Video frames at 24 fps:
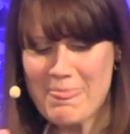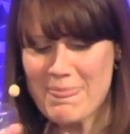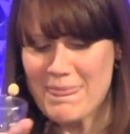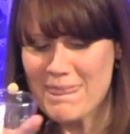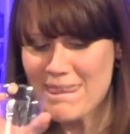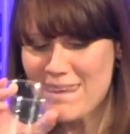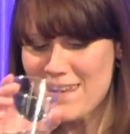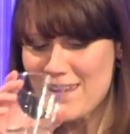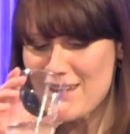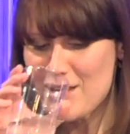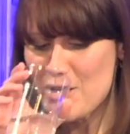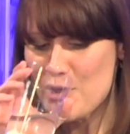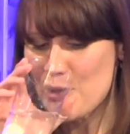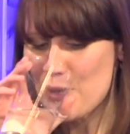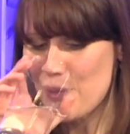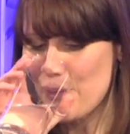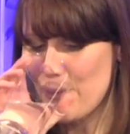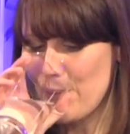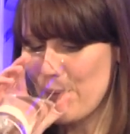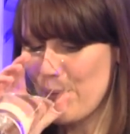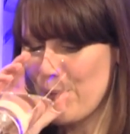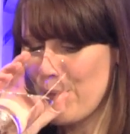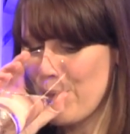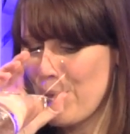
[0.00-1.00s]

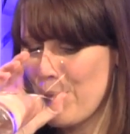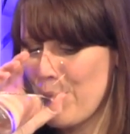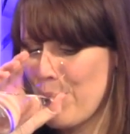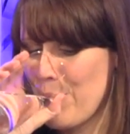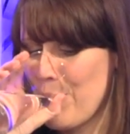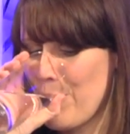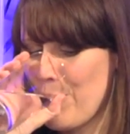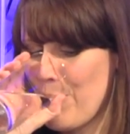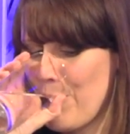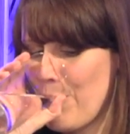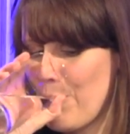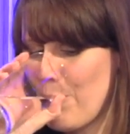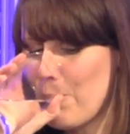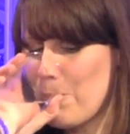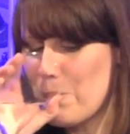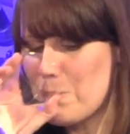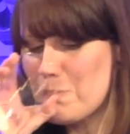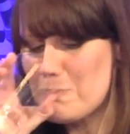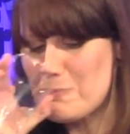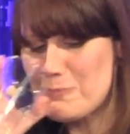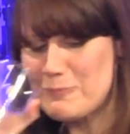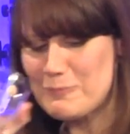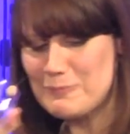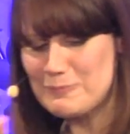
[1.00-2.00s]

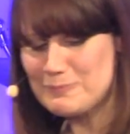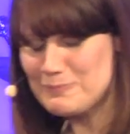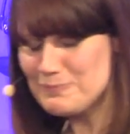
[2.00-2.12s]
Nobody speaks.